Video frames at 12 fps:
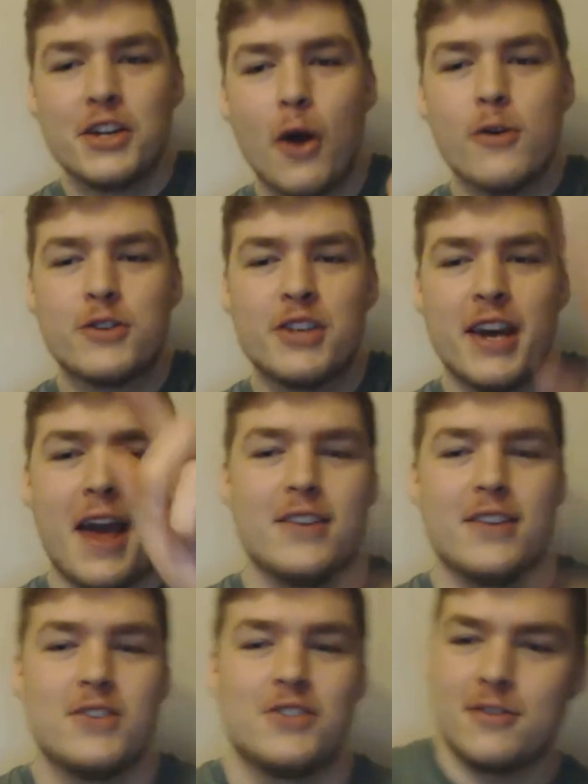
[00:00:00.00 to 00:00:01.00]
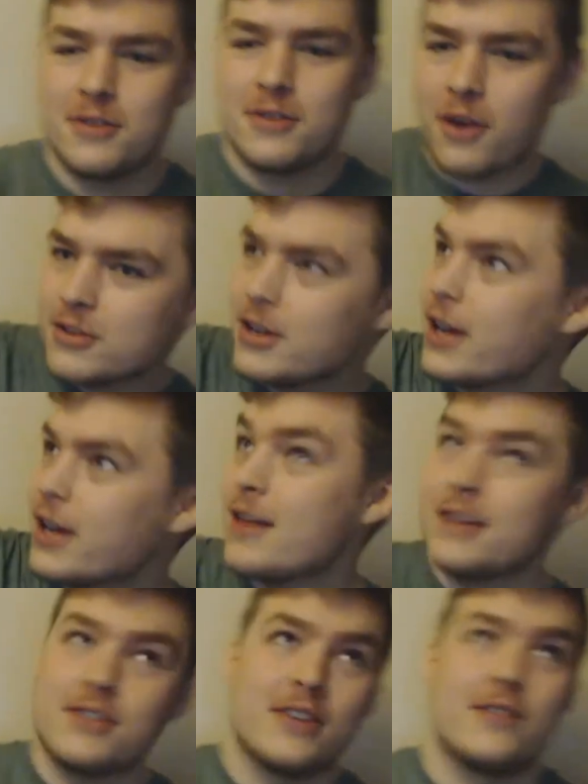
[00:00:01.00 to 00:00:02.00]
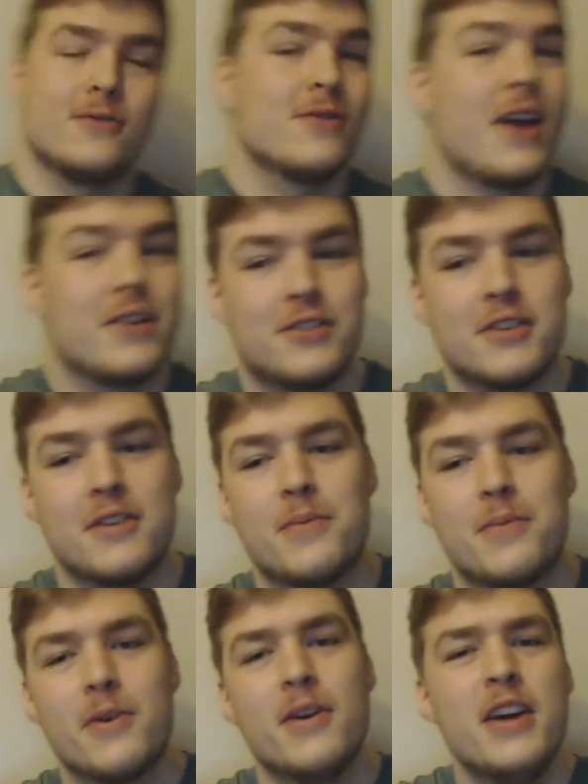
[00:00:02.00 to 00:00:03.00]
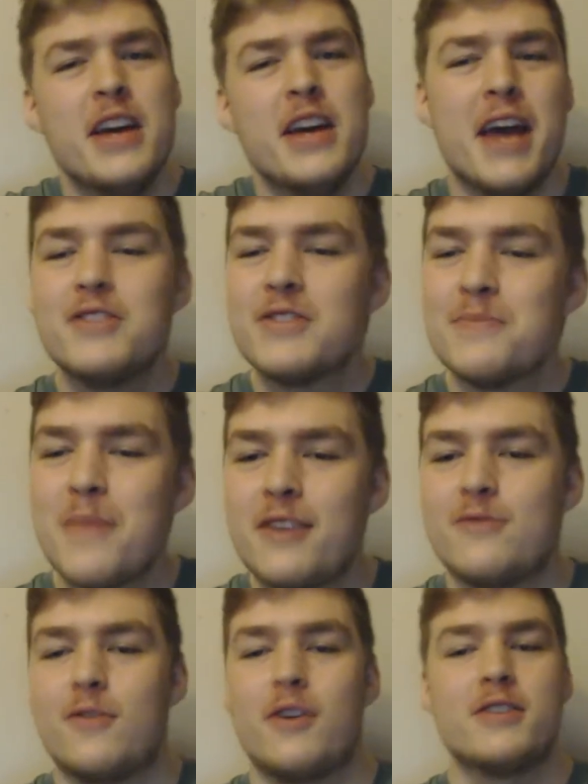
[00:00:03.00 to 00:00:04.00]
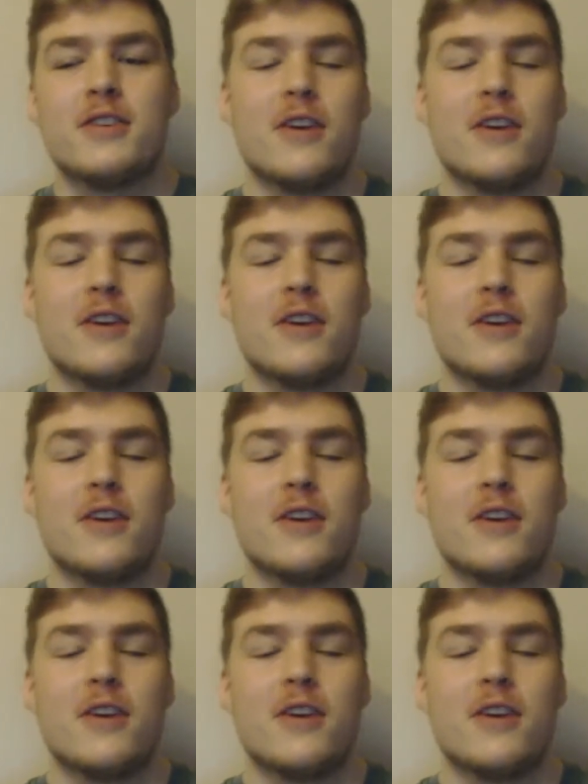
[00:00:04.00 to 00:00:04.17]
go check out this channel, go check out that channel, all that shit. But it doesn't matter, right?